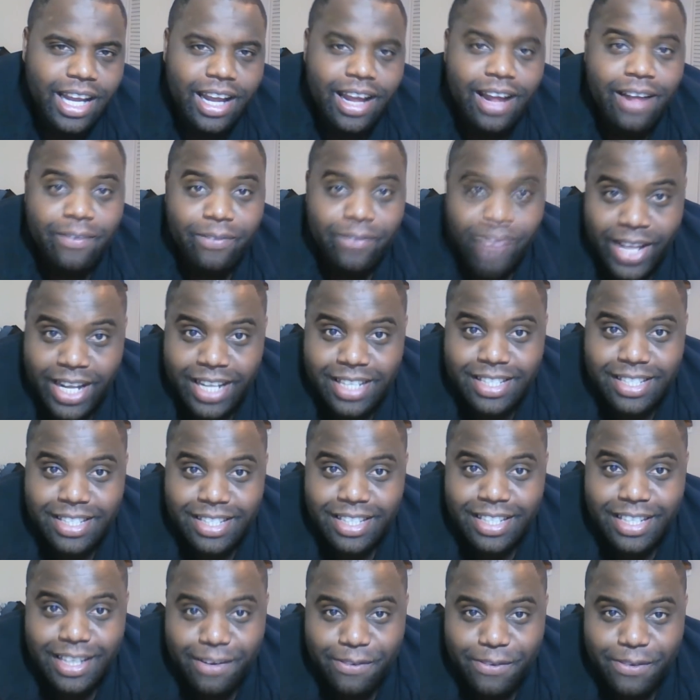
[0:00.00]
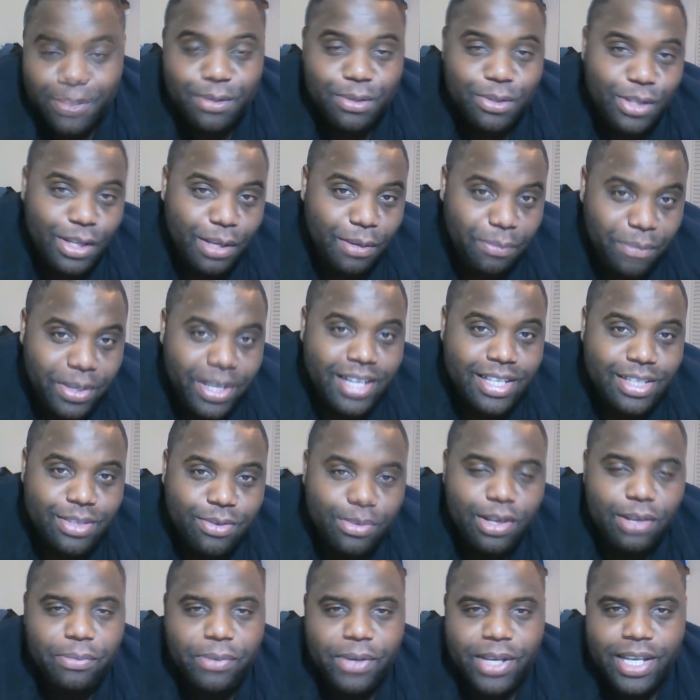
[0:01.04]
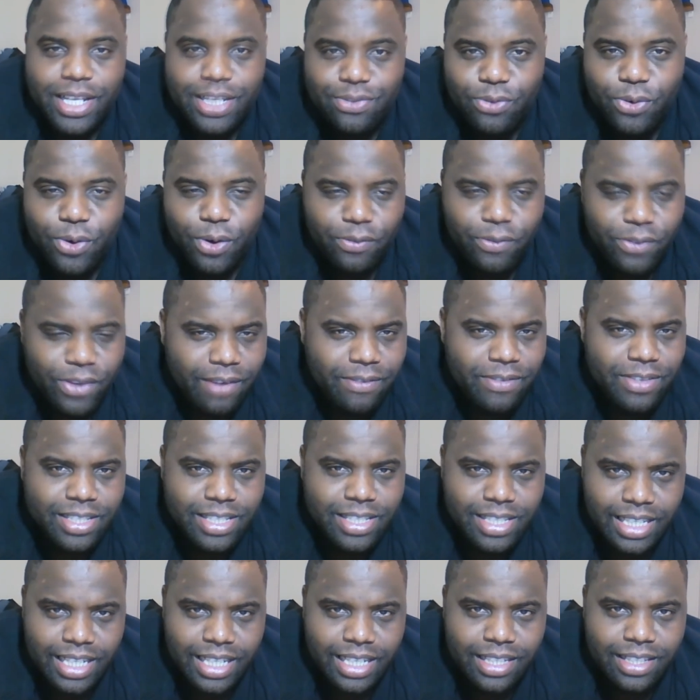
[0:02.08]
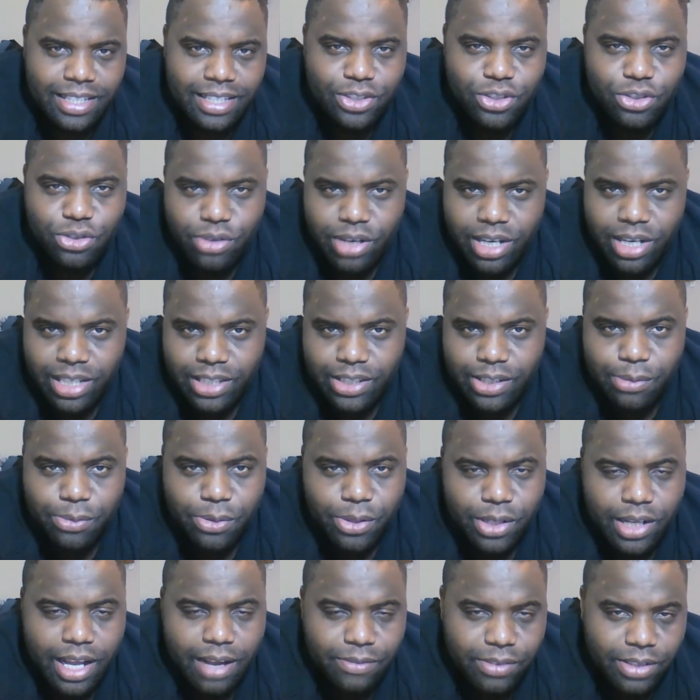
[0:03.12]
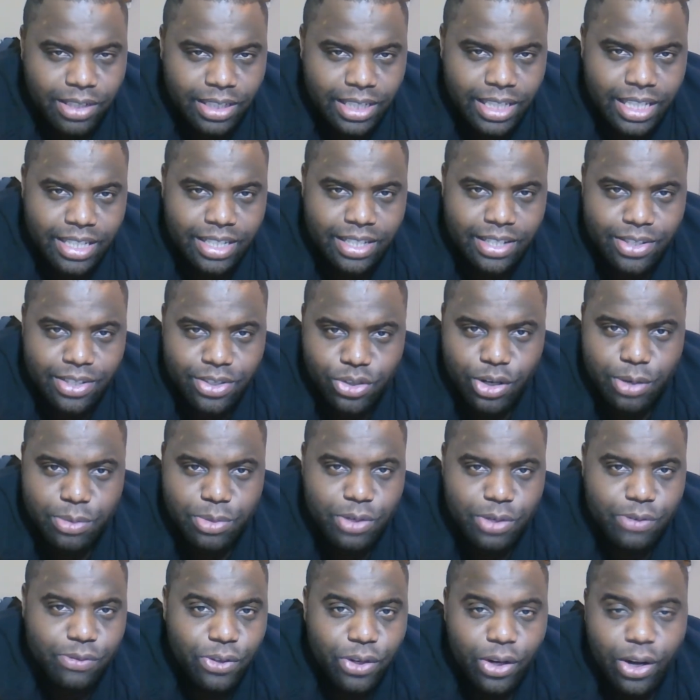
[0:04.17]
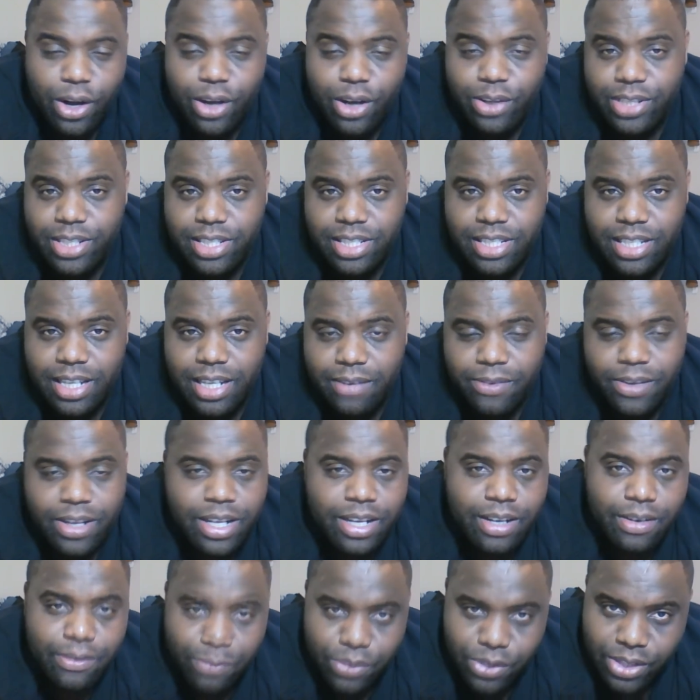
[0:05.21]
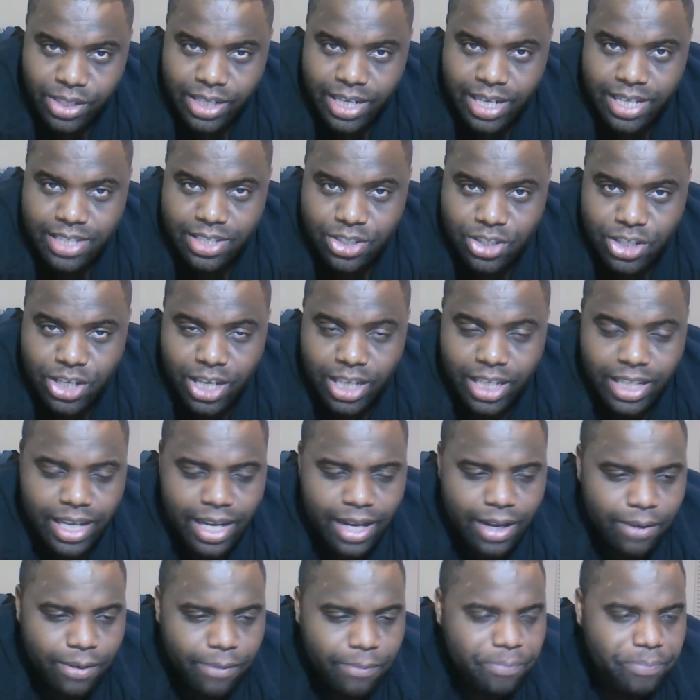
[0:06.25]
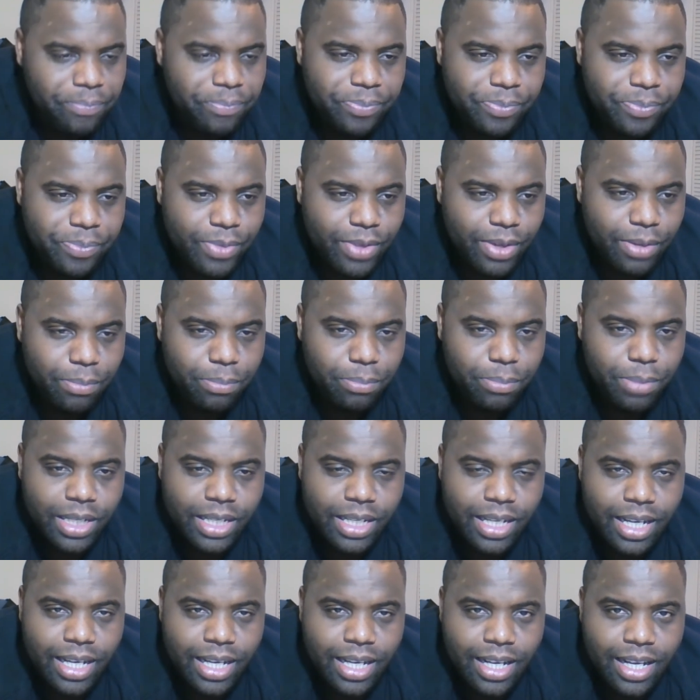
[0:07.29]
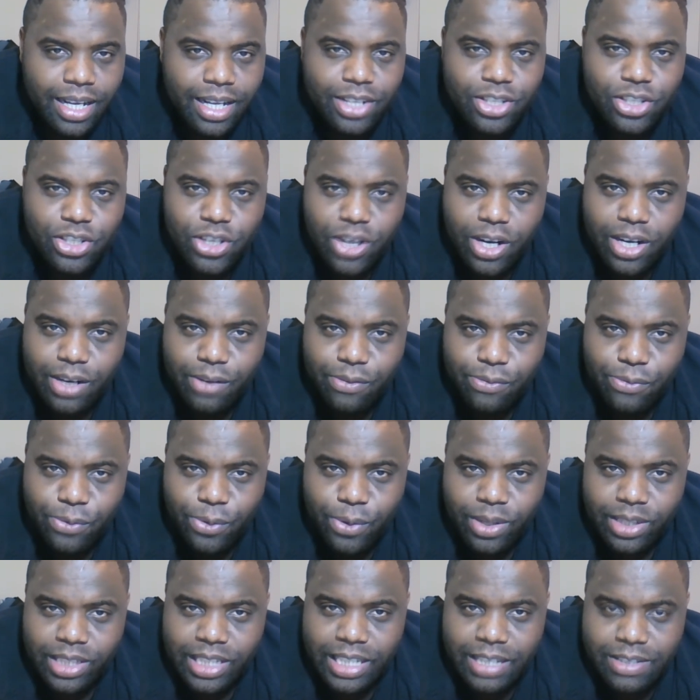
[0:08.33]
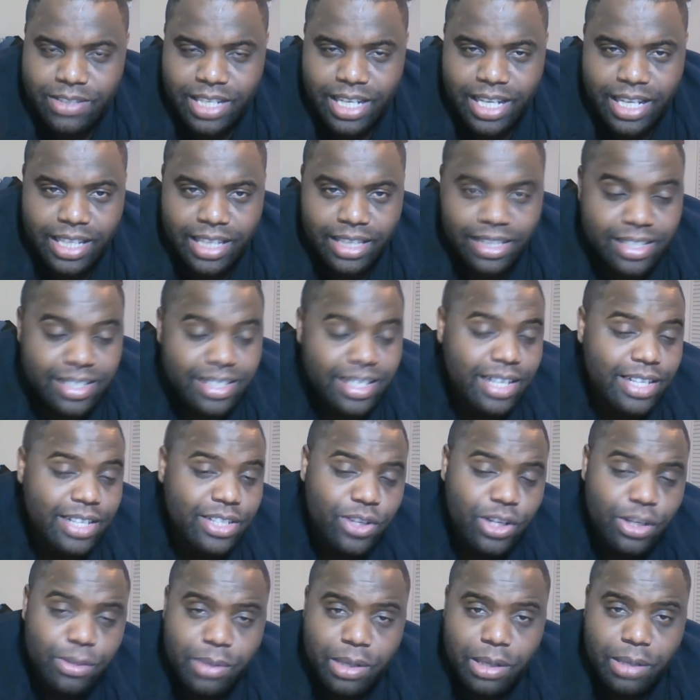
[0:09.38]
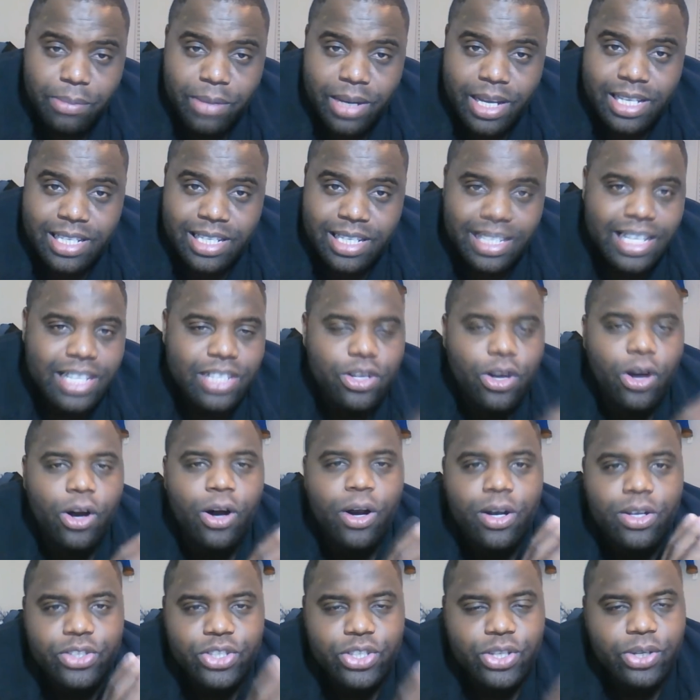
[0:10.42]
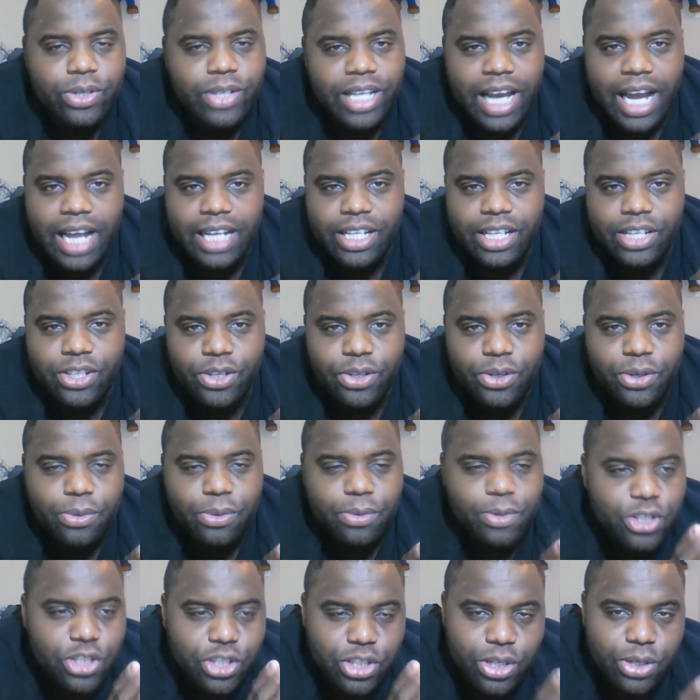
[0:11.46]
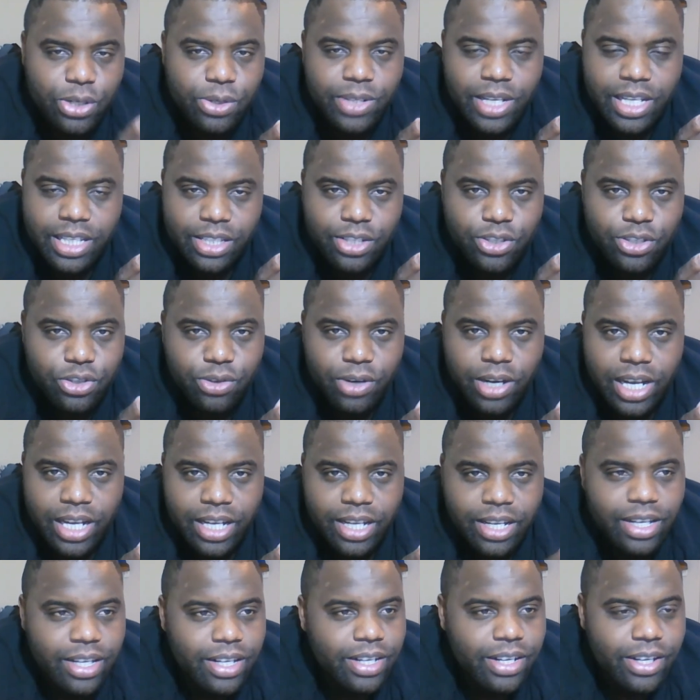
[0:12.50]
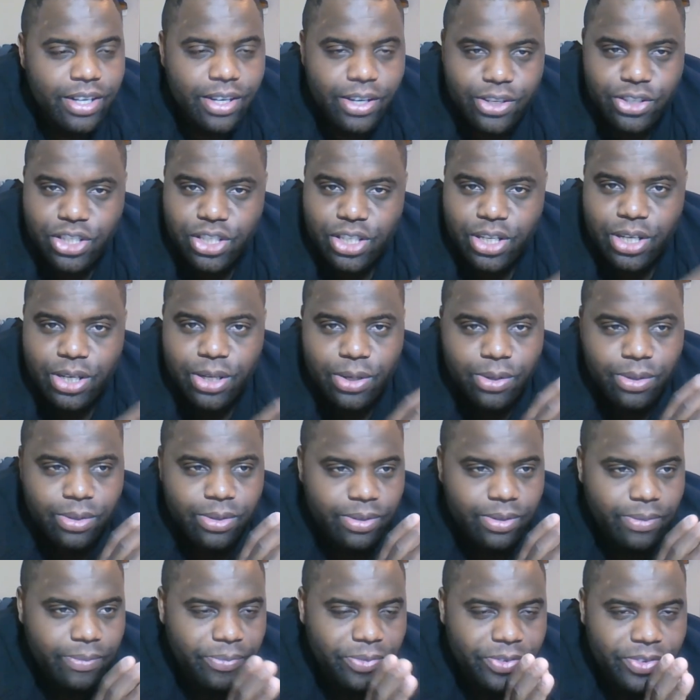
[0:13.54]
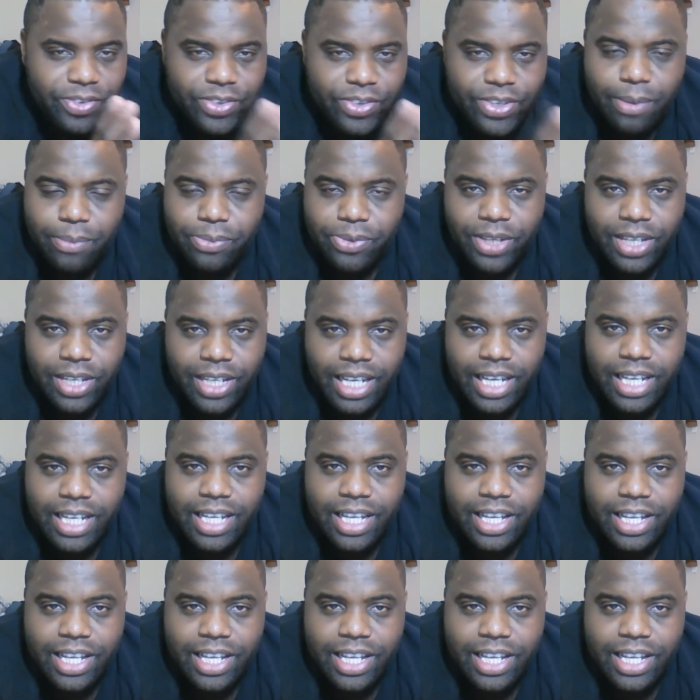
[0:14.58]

And that's the difference between PS3 and PS4. If you haven't seen the trailer, I'm going to have a link in the description for all this stuff for you guys to check it out. But uh, Uncharted 4 Thief's End looks like it's going to be amazing. That's all Sony had to do was show Nathan Drake or show something in